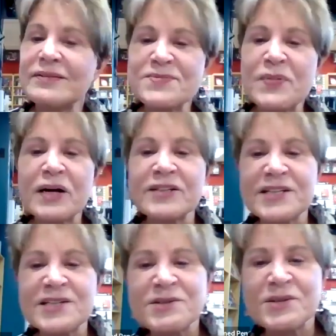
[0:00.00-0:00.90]
it's partly
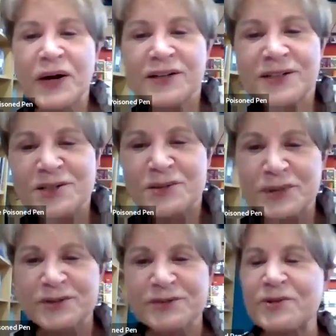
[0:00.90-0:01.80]
you and partly your
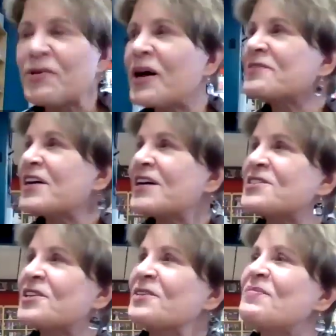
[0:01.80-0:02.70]
beautiful wife,
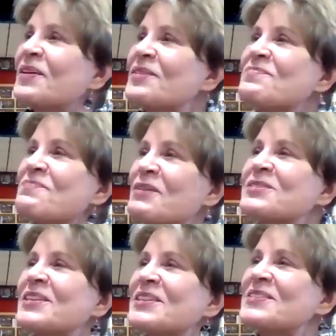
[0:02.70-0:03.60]
Tasha, but
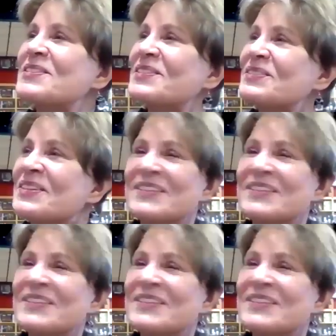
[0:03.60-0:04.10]
mostly it's you.